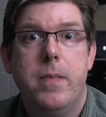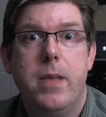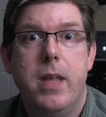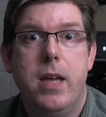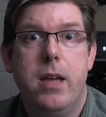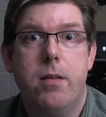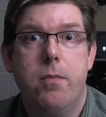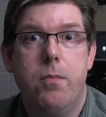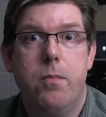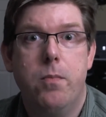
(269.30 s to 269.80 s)

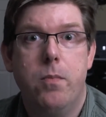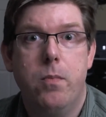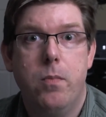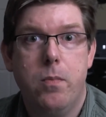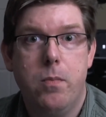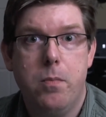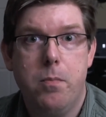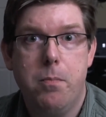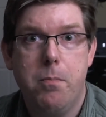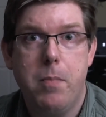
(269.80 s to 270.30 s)
And
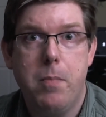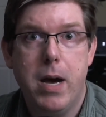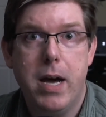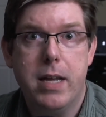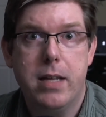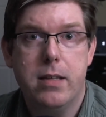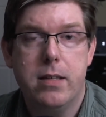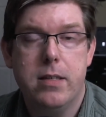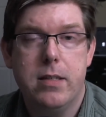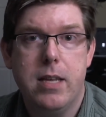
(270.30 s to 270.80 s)

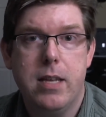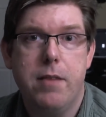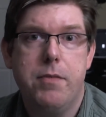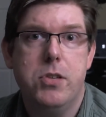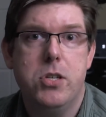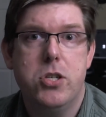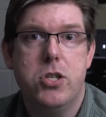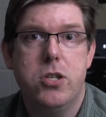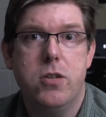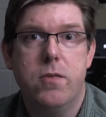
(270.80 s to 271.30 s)
by
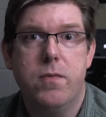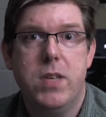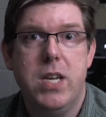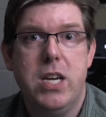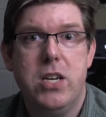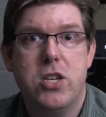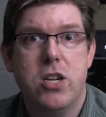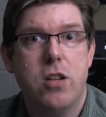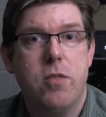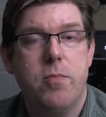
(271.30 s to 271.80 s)
definition of
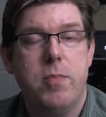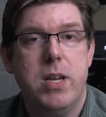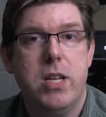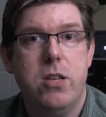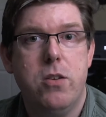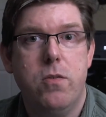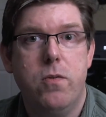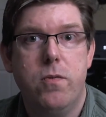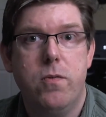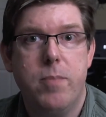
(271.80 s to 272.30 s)
teach, I don't
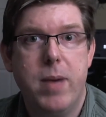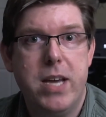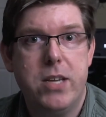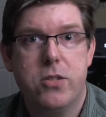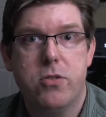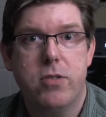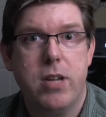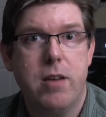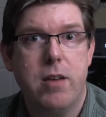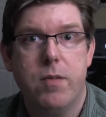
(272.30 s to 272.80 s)
mean you've
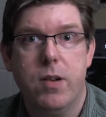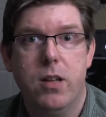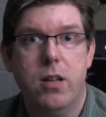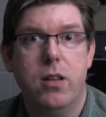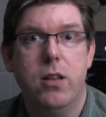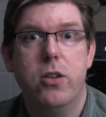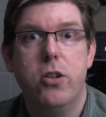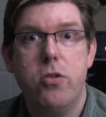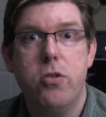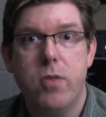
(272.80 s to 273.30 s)
mastered every
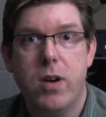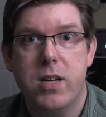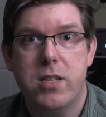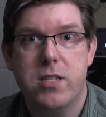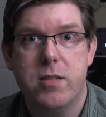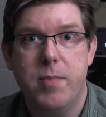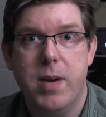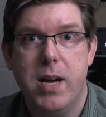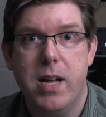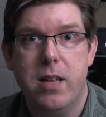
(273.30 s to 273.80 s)
little
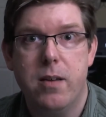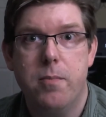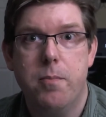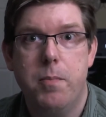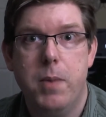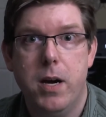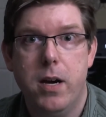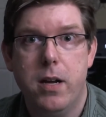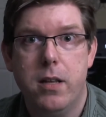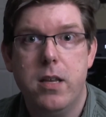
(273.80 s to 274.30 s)
nuance about
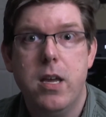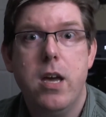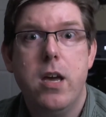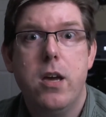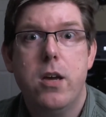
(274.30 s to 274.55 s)
it, but